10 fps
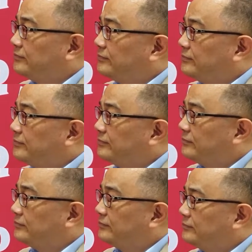
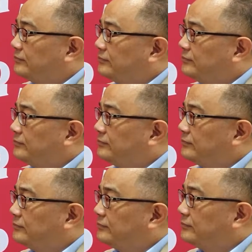
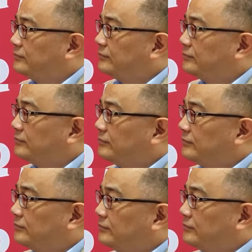
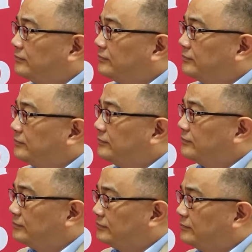
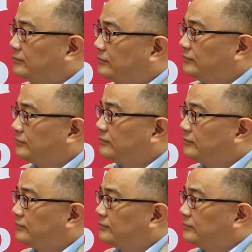This person isn't speaking.